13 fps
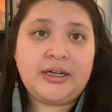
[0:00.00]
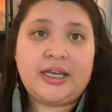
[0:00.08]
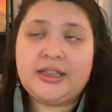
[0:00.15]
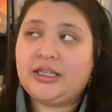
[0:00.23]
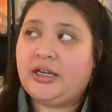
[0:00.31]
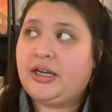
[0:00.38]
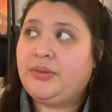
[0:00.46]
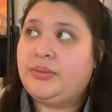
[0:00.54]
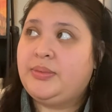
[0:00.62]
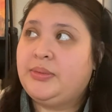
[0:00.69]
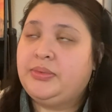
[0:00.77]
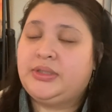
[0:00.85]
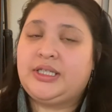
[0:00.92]
I thought I would be
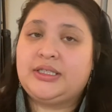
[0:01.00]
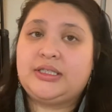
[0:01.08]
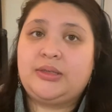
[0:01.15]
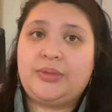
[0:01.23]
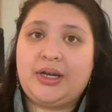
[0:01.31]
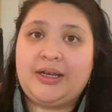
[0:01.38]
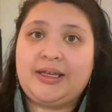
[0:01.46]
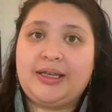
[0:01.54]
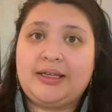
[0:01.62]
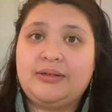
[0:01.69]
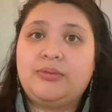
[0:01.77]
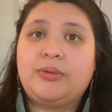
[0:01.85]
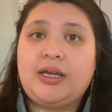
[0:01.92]
able to get some writing
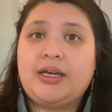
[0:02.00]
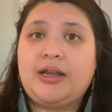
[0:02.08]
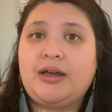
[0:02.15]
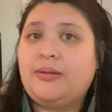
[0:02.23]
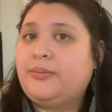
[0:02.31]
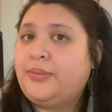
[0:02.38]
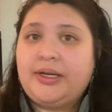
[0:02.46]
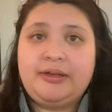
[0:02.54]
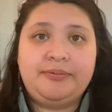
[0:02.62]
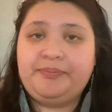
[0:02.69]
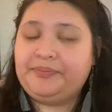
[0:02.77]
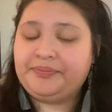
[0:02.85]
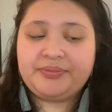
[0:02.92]
in right now, but
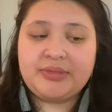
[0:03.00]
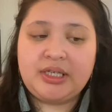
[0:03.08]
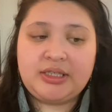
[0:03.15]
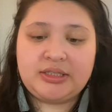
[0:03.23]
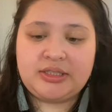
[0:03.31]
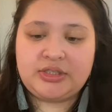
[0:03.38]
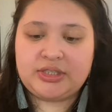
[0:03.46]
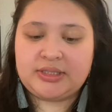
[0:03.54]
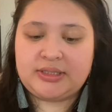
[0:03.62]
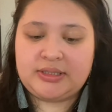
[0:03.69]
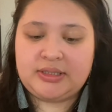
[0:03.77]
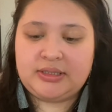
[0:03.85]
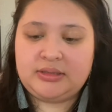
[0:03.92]
it's just
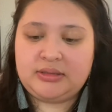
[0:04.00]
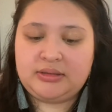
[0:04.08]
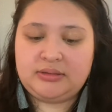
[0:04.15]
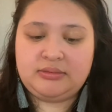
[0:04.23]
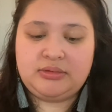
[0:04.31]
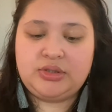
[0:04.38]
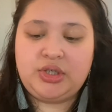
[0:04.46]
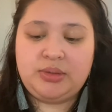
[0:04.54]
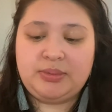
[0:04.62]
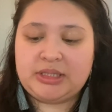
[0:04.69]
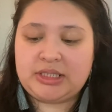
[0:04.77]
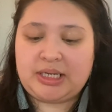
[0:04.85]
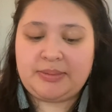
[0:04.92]
too
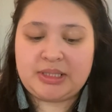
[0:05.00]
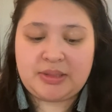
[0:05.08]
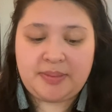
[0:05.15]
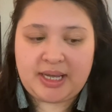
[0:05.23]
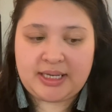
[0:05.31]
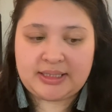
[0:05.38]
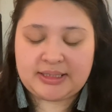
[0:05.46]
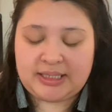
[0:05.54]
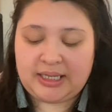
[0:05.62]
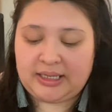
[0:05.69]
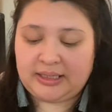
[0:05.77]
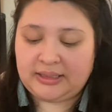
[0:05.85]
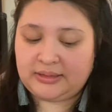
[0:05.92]
much time has passed,
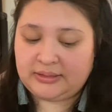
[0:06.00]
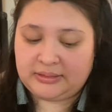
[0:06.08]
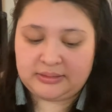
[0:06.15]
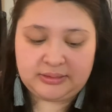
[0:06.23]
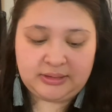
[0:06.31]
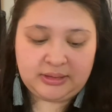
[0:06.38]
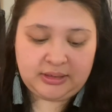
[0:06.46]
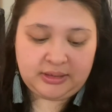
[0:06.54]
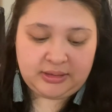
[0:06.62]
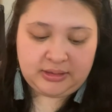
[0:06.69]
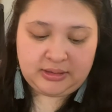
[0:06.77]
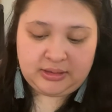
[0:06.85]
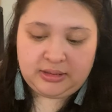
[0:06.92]
and
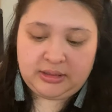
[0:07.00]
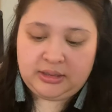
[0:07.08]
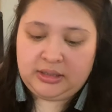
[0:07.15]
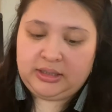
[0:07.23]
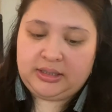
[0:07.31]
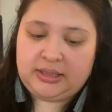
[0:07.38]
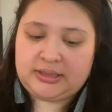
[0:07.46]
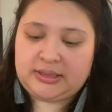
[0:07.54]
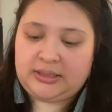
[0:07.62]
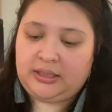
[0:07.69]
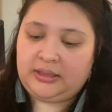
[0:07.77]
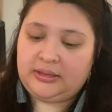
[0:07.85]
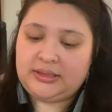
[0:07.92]
it's
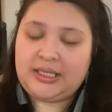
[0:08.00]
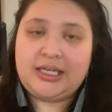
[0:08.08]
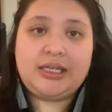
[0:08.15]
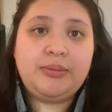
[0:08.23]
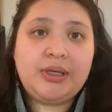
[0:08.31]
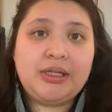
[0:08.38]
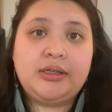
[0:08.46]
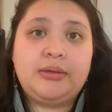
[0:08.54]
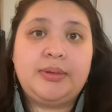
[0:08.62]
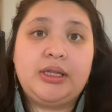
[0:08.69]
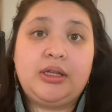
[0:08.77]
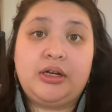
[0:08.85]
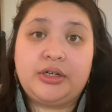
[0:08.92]
taking me a little
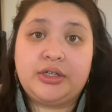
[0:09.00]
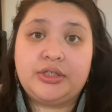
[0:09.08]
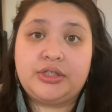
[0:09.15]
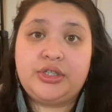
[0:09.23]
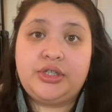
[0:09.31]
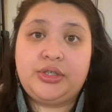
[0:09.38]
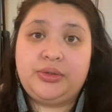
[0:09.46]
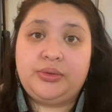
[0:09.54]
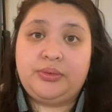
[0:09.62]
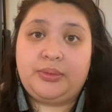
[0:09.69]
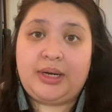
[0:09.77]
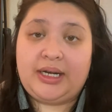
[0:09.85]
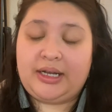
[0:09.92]
bit longer to
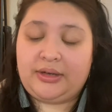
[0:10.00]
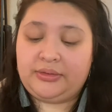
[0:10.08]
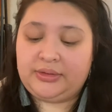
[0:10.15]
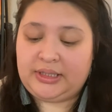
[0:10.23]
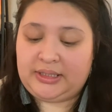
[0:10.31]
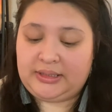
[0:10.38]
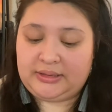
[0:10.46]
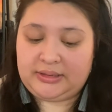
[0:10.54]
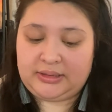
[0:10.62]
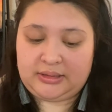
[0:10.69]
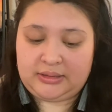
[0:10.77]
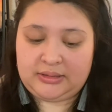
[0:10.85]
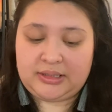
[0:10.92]
write out
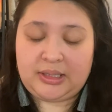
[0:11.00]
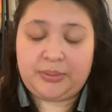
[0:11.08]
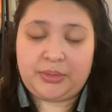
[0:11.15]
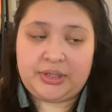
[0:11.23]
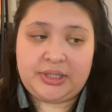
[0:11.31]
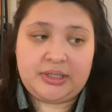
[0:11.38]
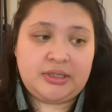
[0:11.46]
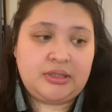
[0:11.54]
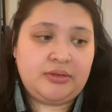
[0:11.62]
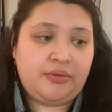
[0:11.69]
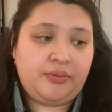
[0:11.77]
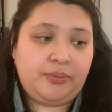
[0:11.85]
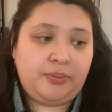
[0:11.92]
these summaries
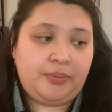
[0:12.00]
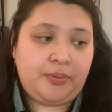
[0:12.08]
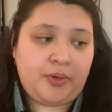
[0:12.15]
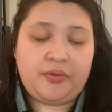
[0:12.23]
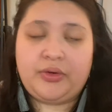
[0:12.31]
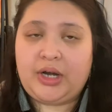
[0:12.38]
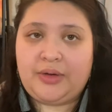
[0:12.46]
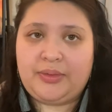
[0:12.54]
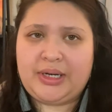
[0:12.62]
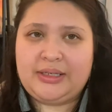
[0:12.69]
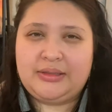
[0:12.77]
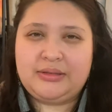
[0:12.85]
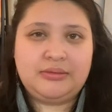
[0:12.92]
before I write.